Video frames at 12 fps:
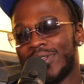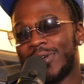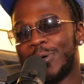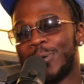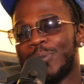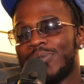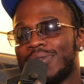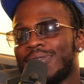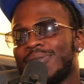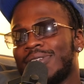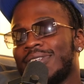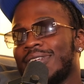
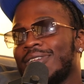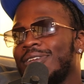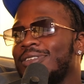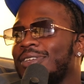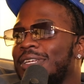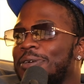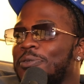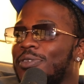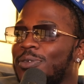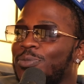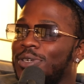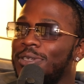when you're in London,
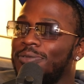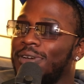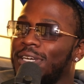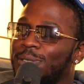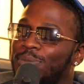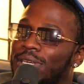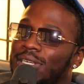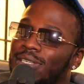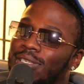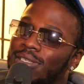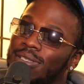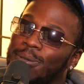everything's pretty fast
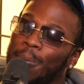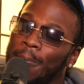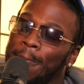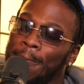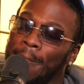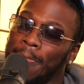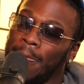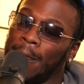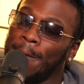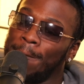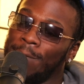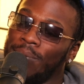paced, and
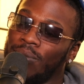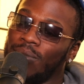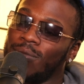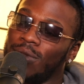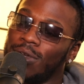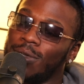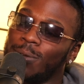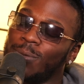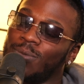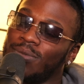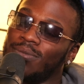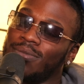um,
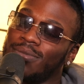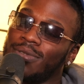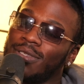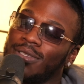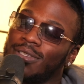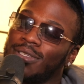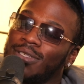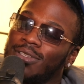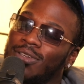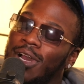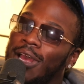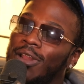
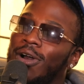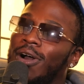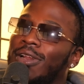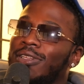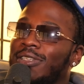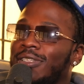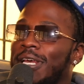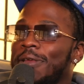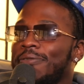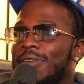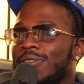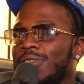it's kind of harder to
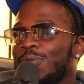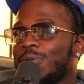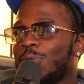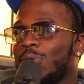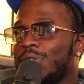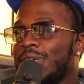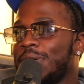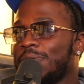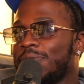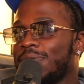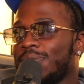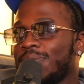take things in with more
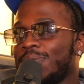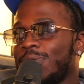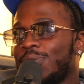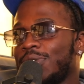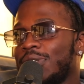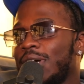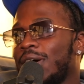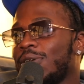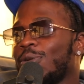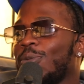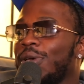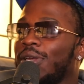depth. But when you're
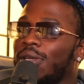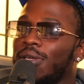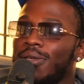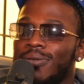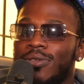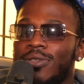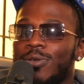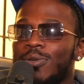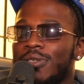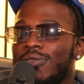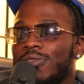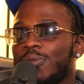out the way,
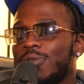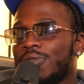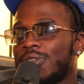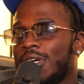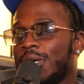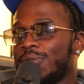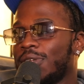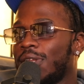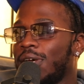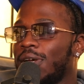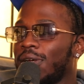it gives you more time to